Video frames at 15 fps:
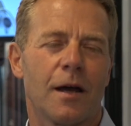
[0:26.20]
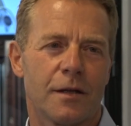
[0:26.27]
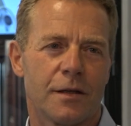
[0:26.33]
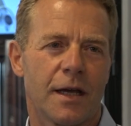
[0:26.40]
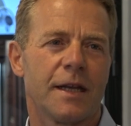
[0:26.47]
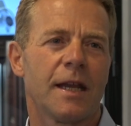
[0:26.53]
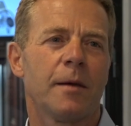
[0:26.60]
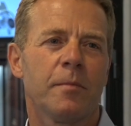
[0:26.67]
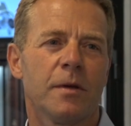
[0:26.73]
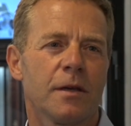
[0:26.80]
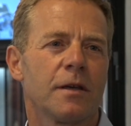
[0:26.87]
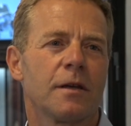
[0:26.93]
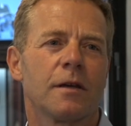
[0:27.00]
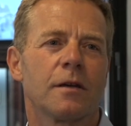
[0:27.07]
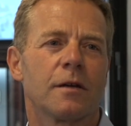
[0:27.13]
A
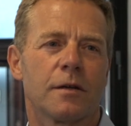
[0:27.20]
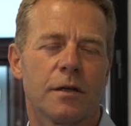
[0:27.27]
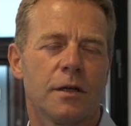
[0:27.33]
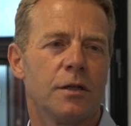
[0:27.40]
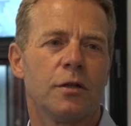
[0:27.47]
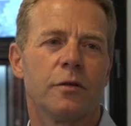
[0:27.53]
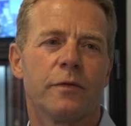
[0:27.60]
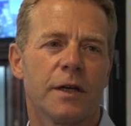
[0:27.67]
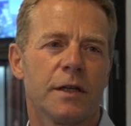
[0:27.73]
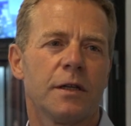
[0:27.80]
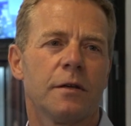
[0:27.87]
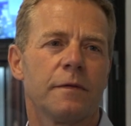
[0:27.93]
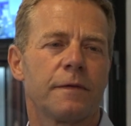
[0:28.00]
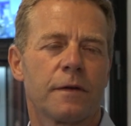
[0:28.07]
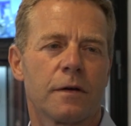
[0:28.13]
dynamic,
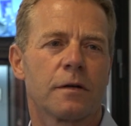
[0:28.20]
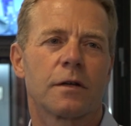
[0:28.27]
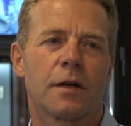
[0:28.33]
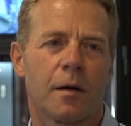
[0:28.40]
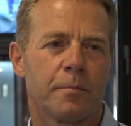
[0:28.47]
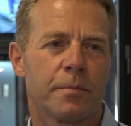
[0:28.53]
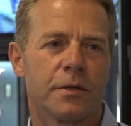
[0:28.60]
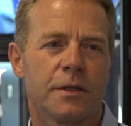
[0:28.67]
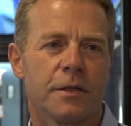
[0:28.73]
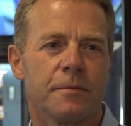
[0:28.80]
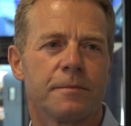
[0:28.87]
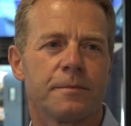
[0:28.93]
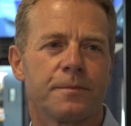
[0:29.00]
innovative company.